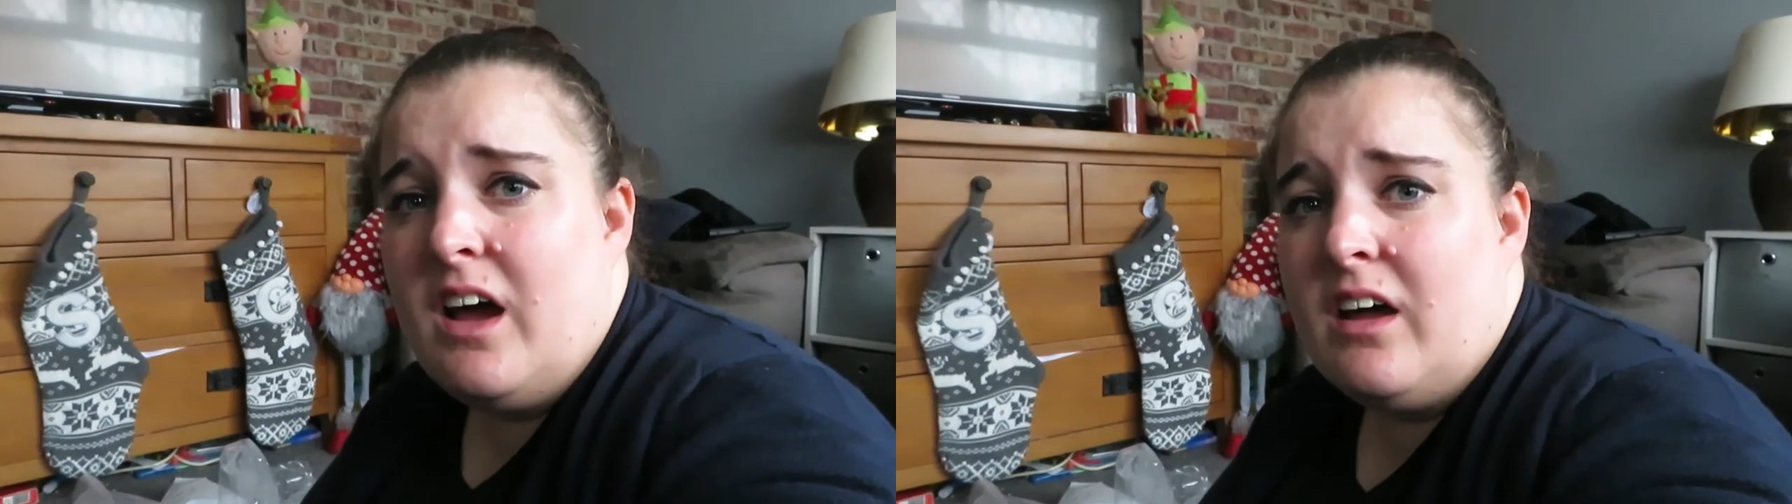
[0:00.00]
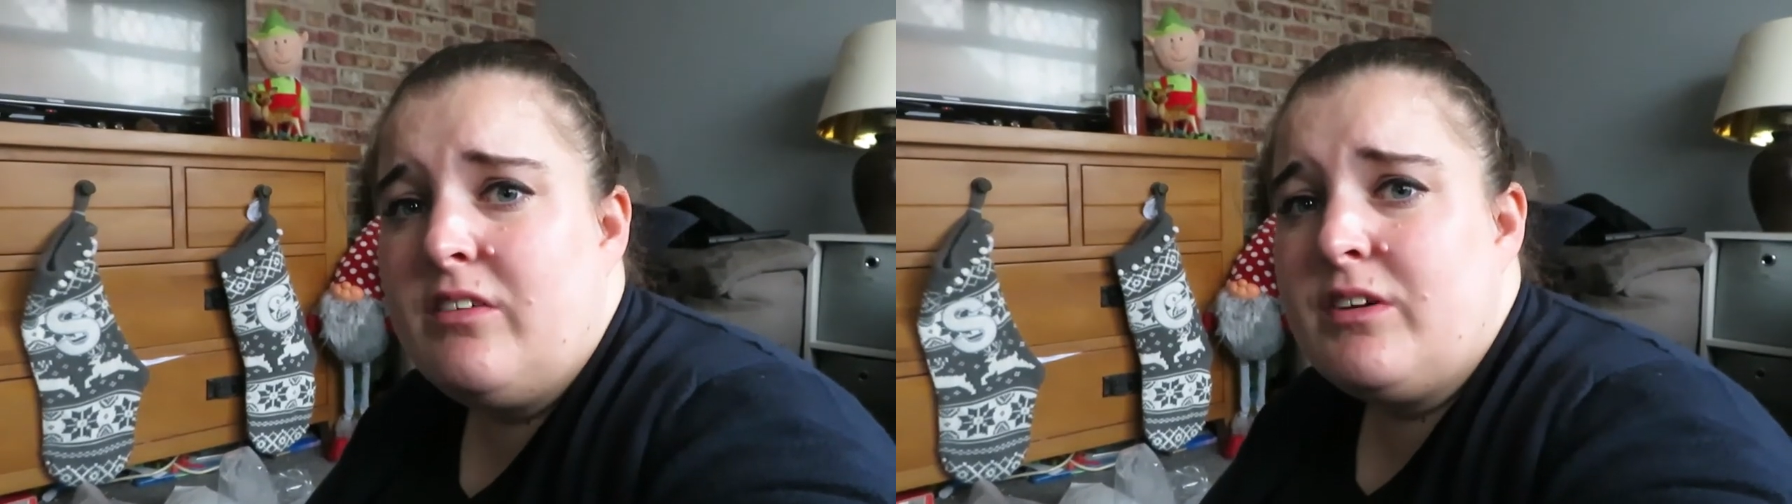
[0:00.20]

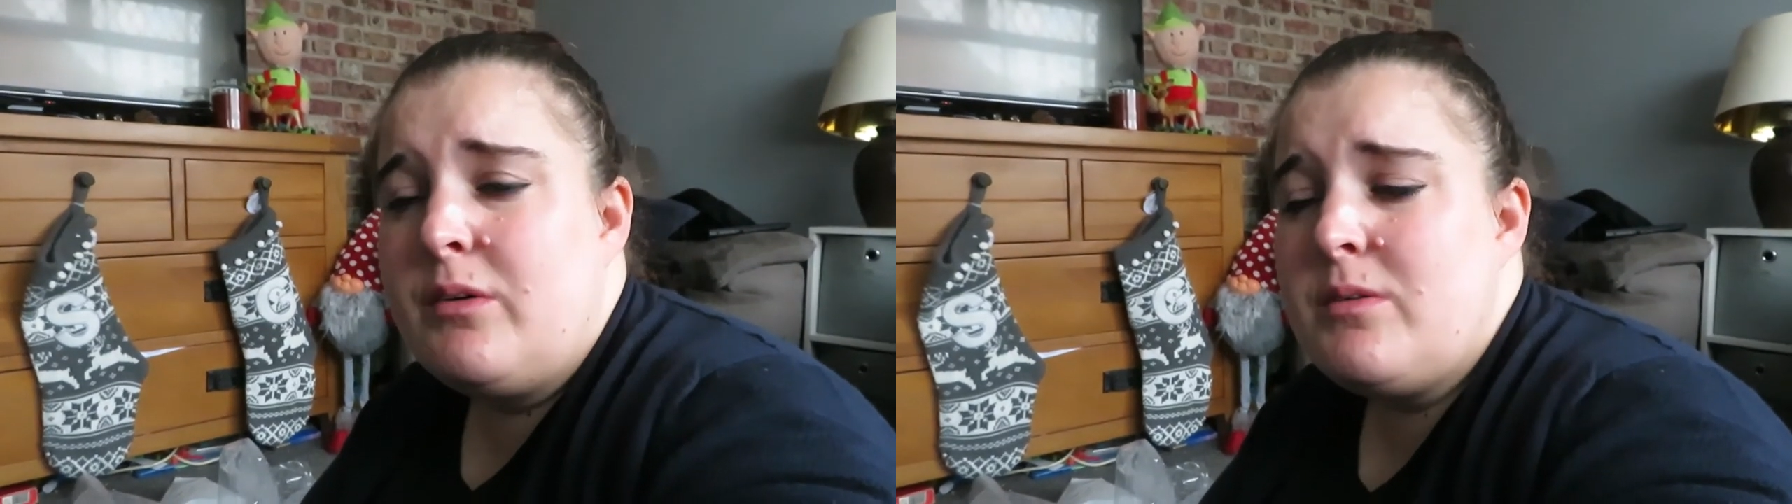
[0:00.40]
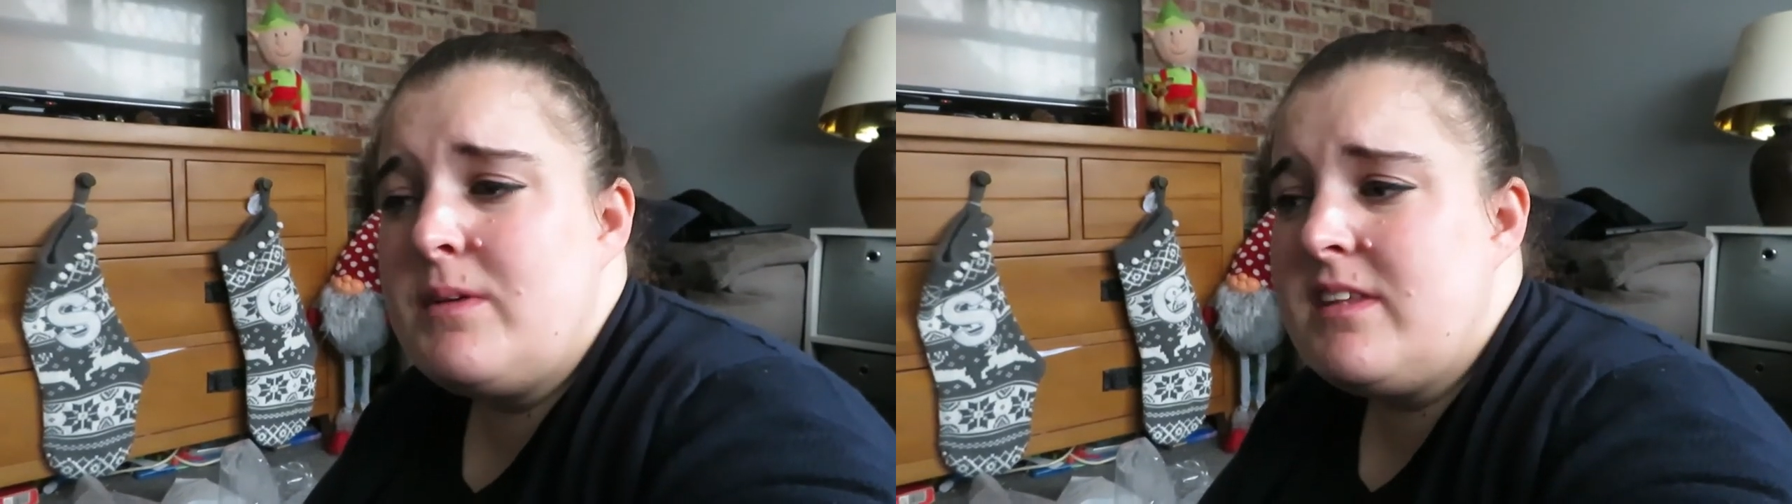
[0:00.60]
I think I
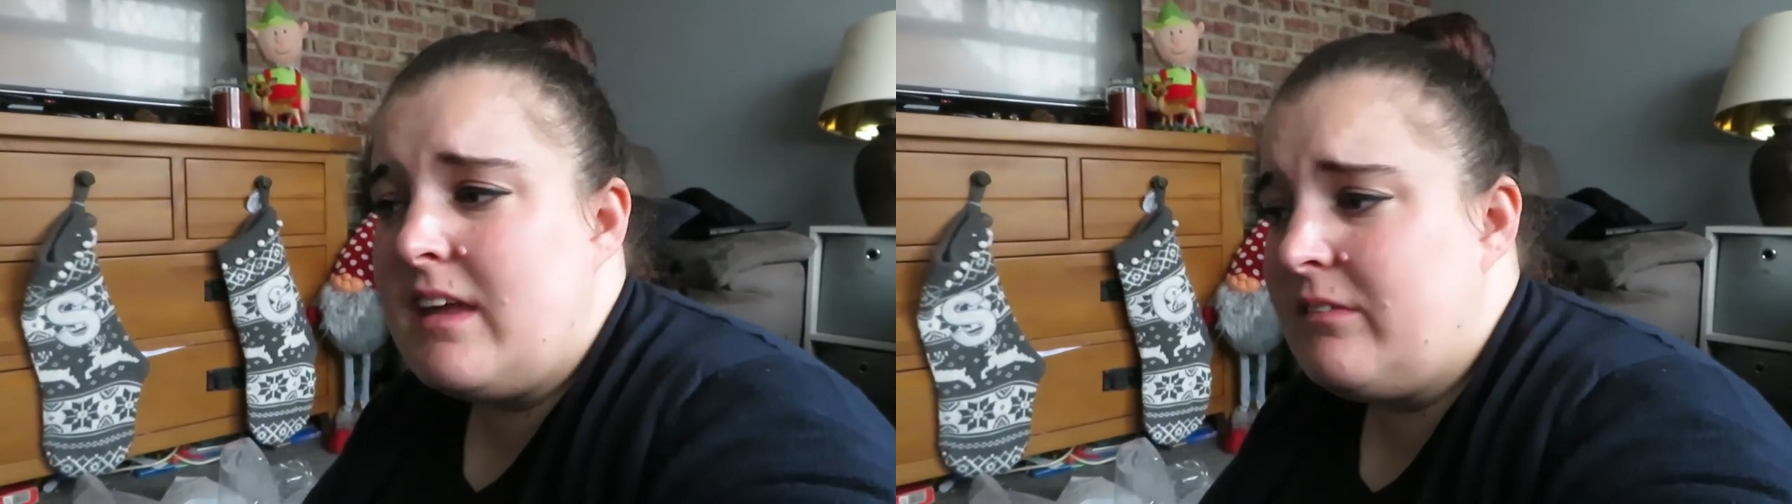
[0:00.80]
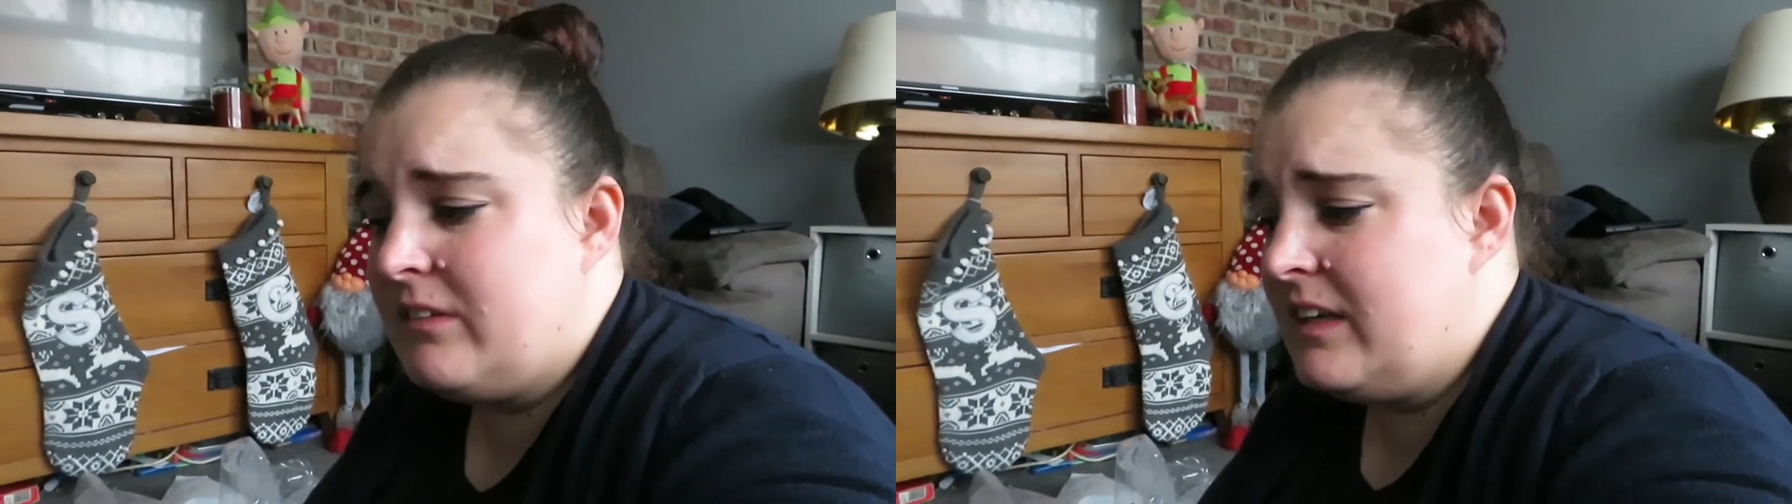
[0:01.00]
always missed
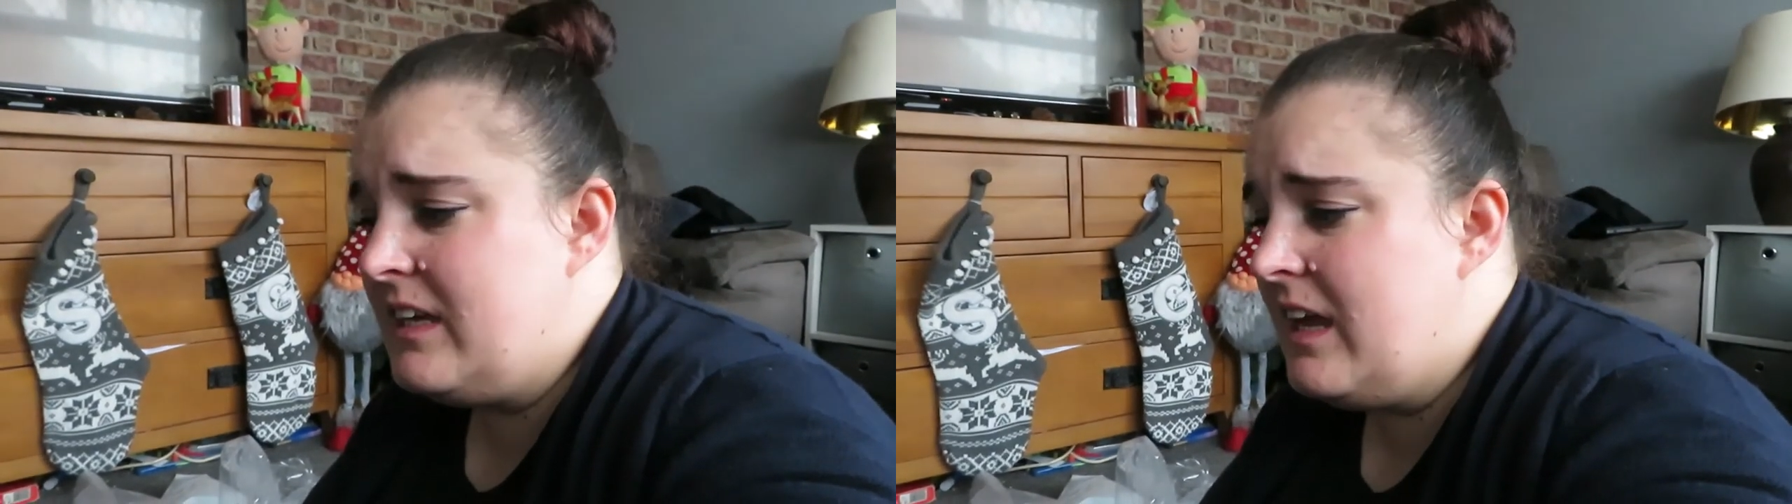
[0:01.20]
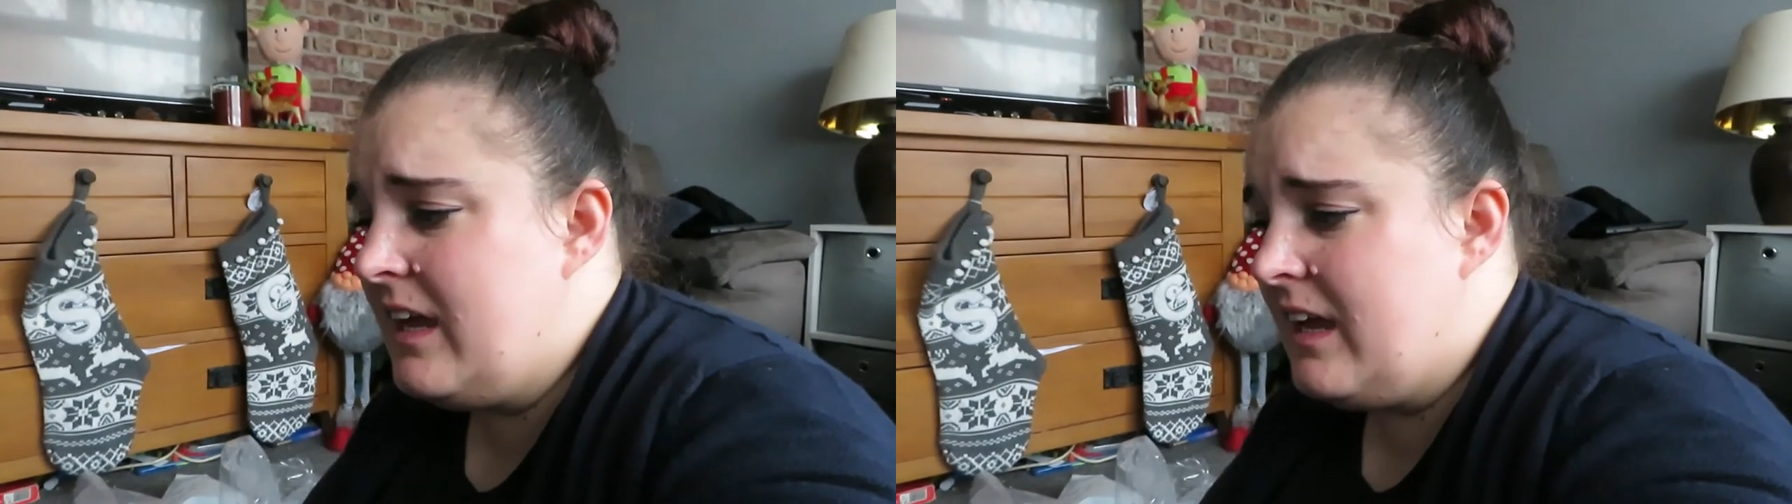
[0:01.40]
that one a
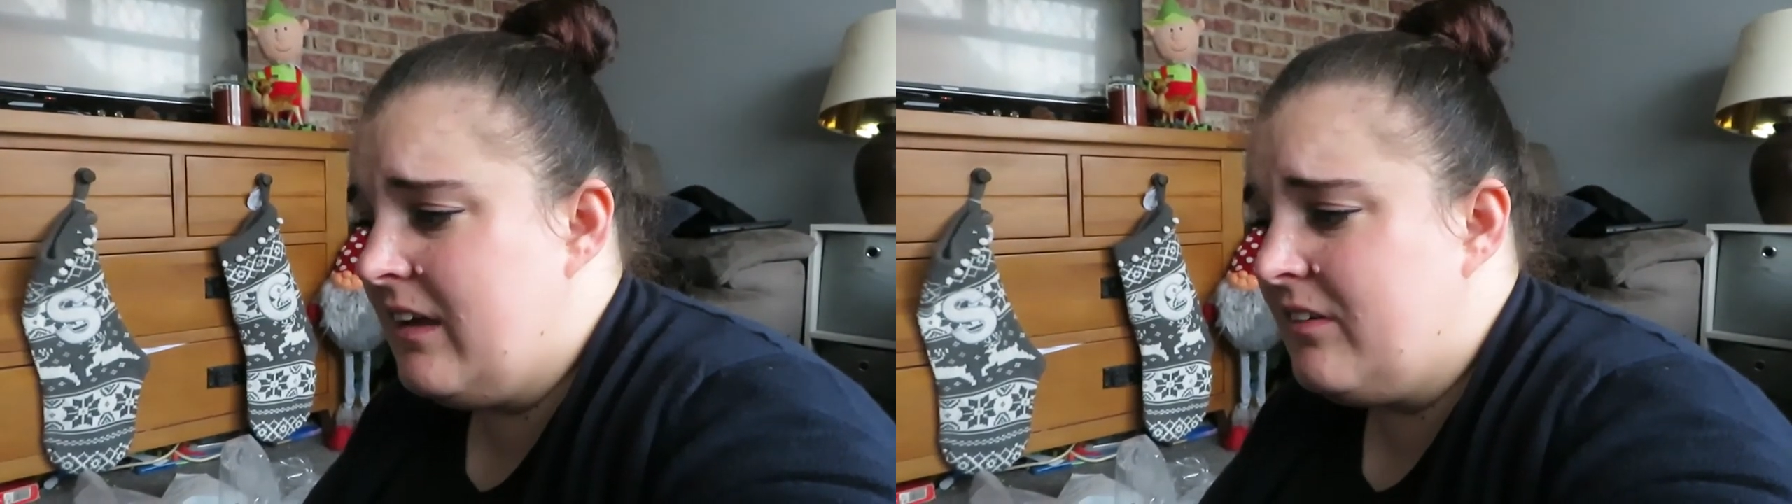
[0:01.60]
year.